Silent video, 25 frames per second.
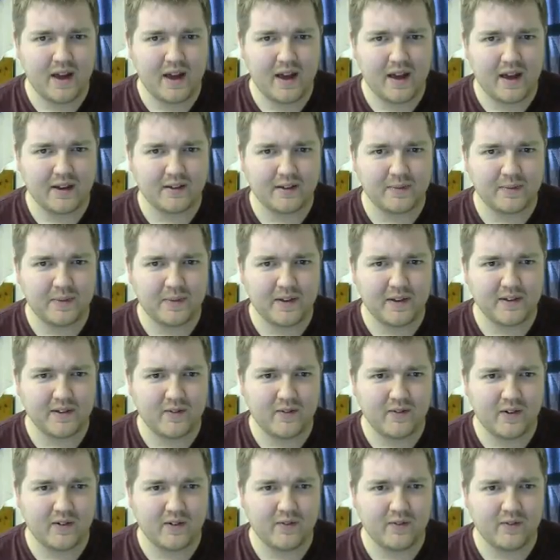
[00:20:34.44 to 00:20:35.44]
x
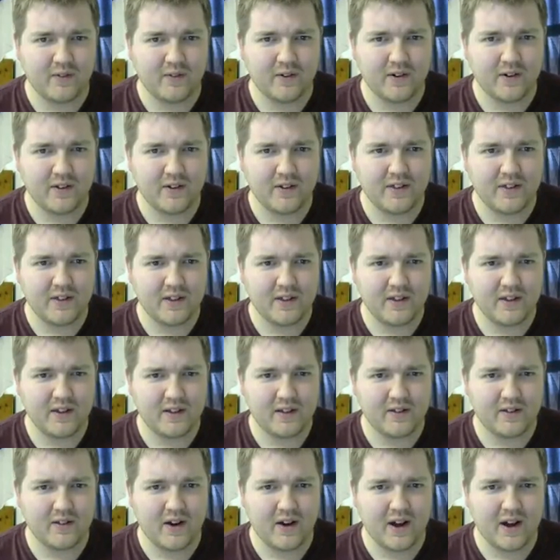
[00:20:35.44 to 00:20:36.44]
plus 1/4,
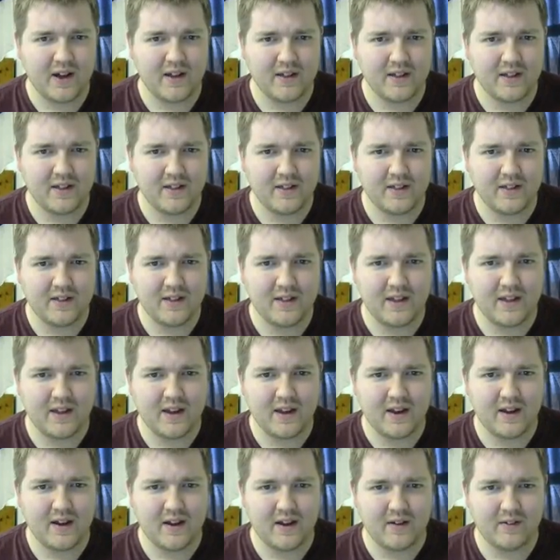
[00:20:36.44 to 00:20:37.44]
not
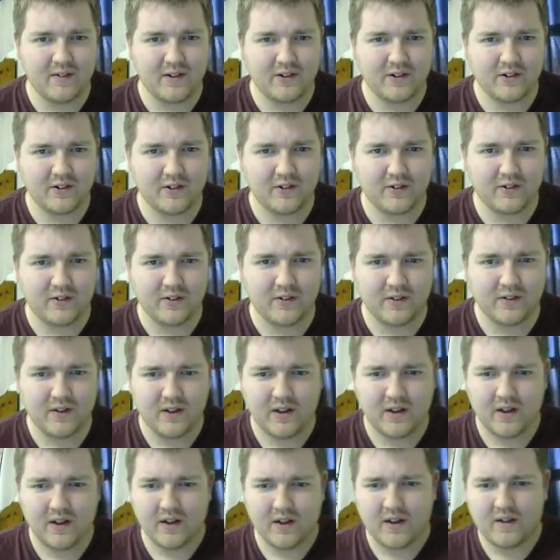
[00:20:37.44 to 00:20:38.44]
the original
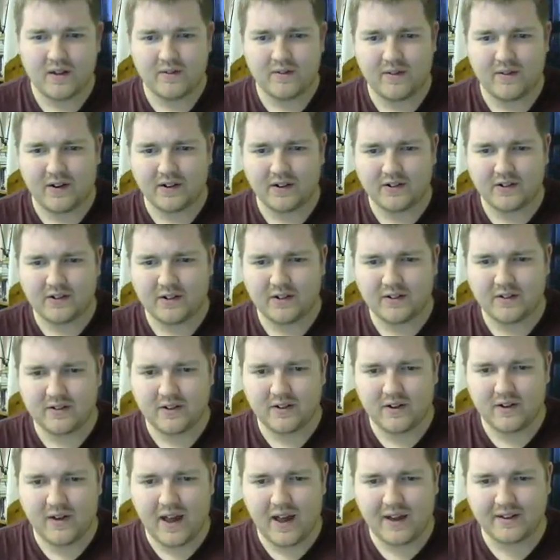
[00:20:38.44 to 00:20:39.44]
function.
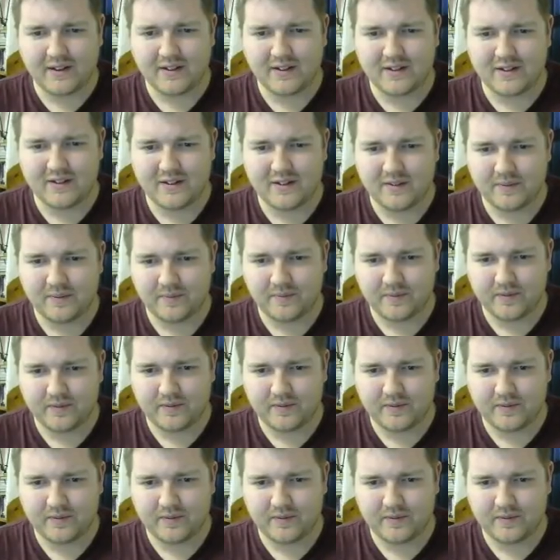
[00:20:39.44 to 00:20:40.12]
So x